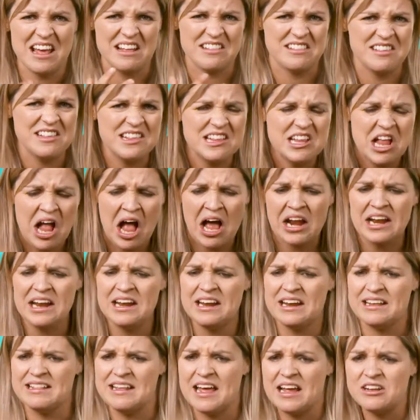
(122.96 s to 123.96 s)
they
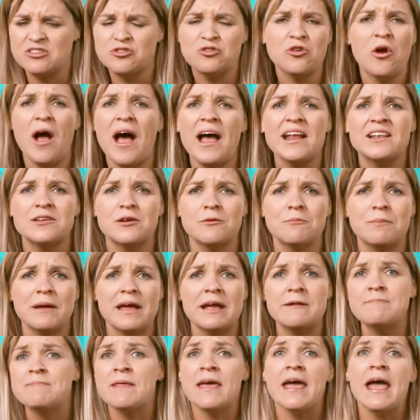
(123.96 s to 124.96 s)
studied and they tried to
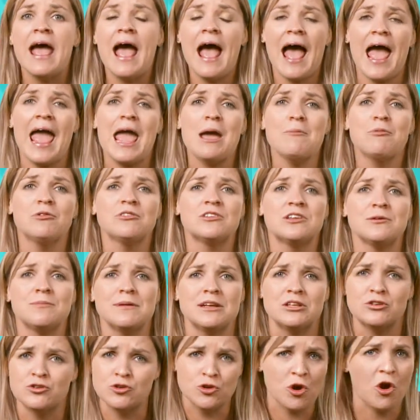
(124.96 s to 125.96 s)
be able to
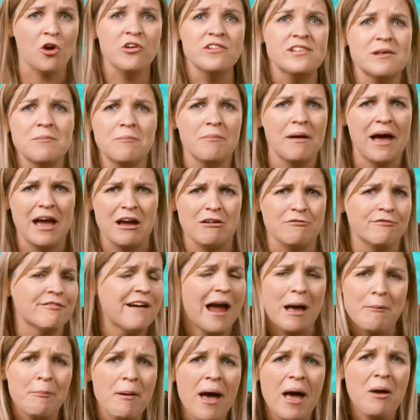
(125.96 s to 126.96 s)
be chosen by a
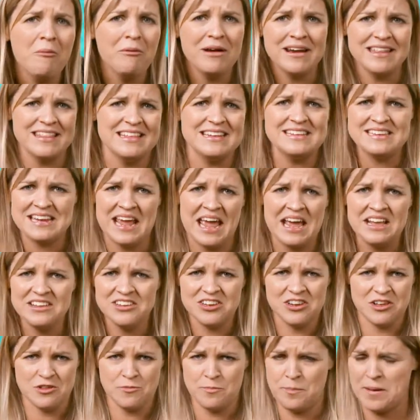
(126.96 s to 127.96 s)
rabbi, one of the
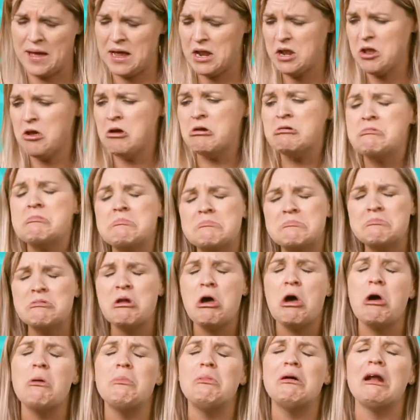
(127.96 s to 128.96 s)
teachers, but
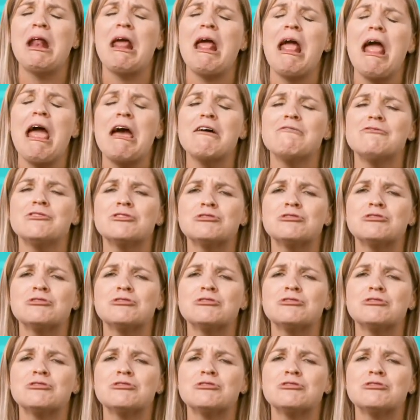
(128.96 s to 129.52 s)
nobody ever